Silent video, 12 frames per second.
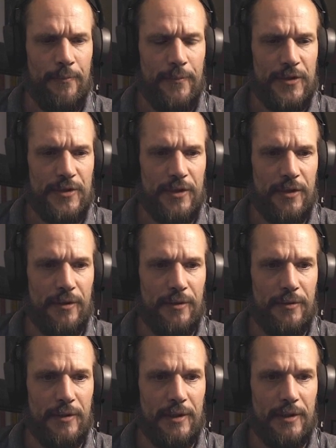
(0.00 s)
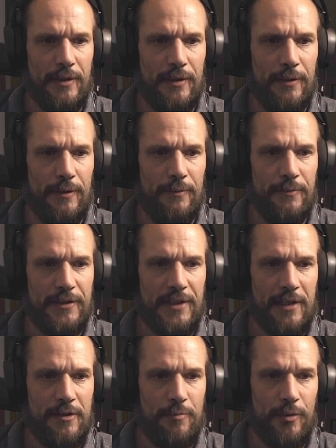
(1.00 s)
So
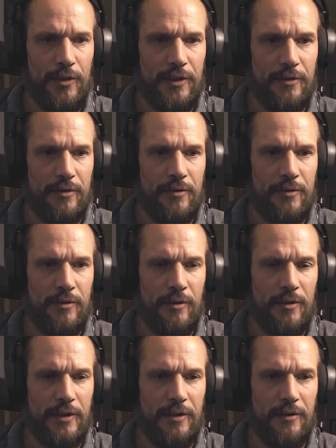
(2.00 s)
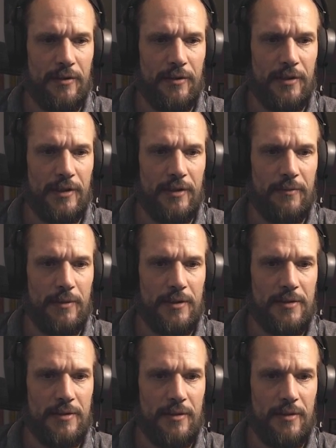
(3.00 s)
text point corridor, that was
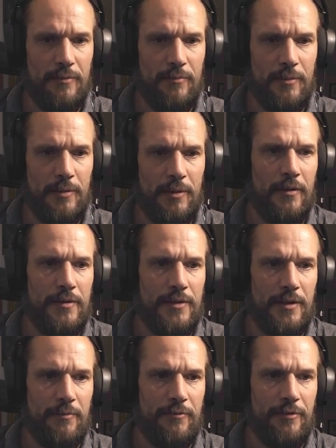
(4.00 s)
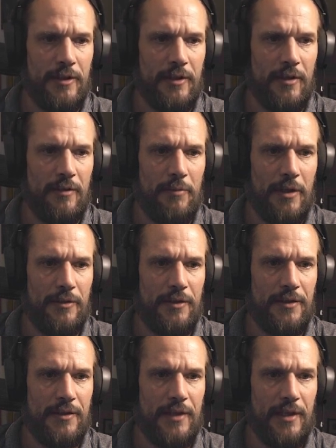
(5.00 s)
something about the
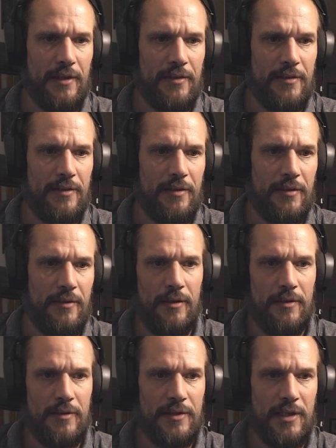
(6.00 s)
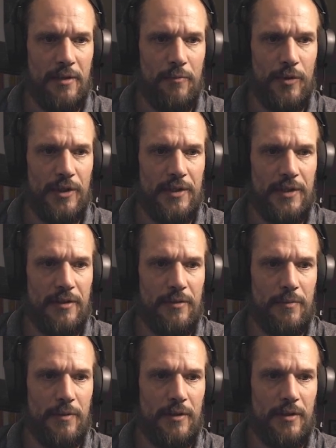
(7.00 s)
text. Same with this
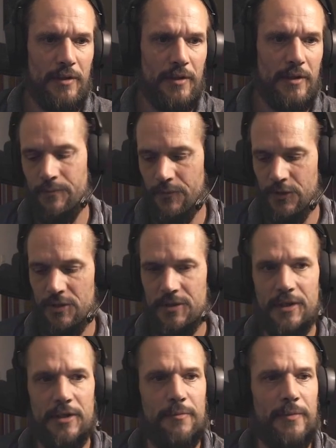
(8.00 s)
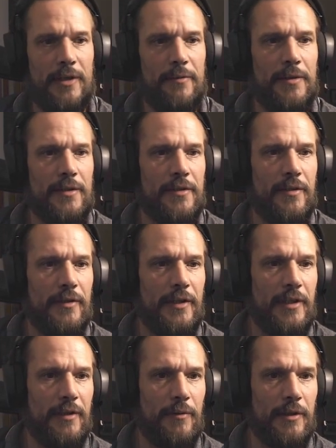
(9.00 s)
one. Just experiments, no
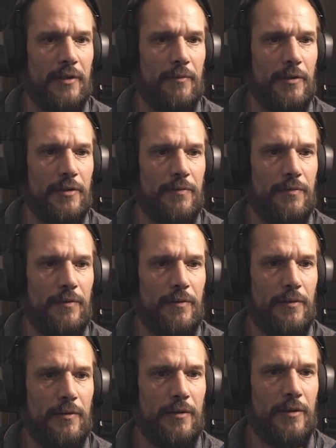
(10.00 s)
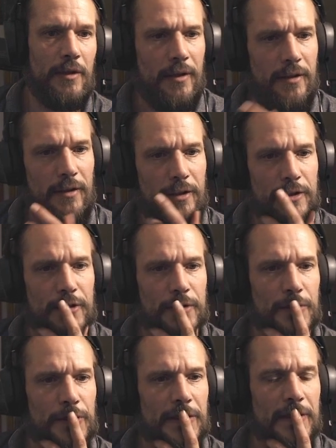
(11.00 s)
idea what it was for. Not
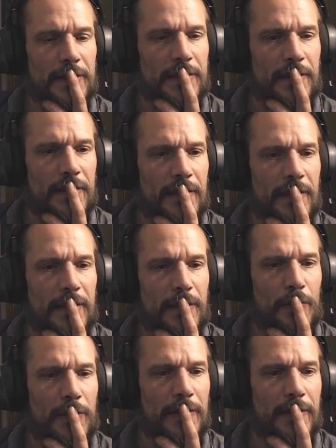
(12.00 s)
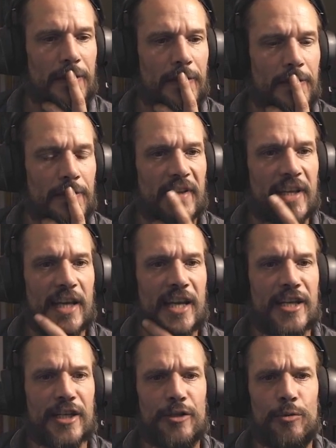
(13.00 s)
using it anyway.
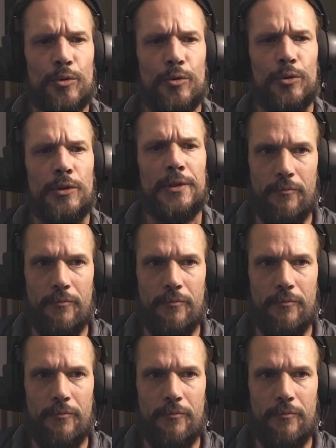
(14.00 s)
Anywho.